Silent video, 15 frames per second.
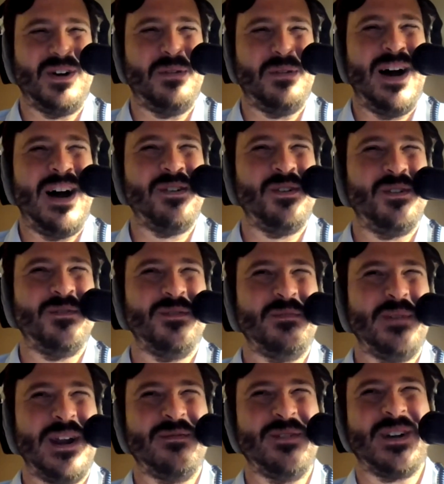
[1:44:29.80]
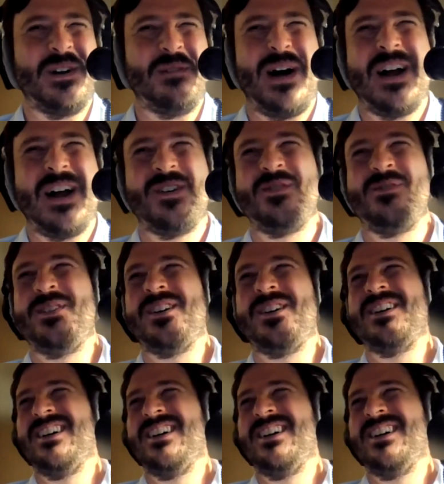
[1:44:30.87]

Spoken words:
Come on over, baby. Come on over.